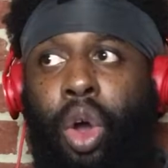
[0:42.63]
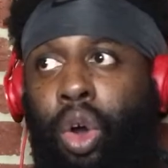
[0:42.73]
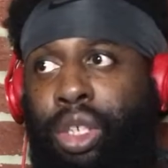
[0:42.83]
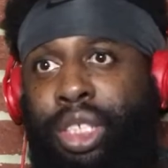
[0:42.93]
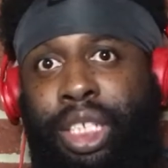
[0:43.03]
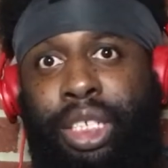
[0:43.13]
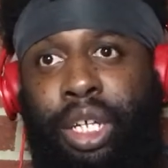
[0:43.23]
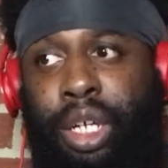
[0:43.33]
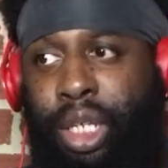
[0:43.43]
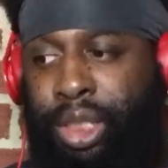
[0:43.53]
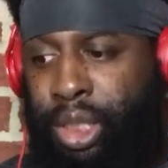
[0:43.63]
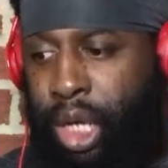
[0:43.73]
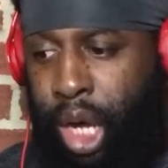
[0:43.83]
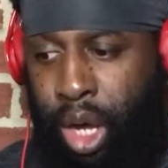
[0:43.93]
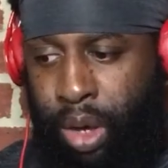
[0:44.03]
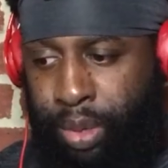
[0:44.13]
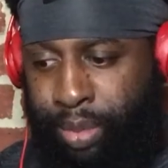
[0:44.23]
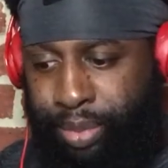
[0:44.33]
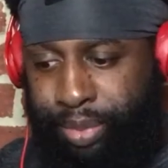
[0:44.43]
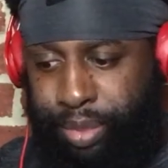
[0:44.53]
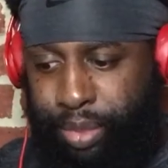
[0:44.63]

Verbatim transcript: Or is the, is the, um,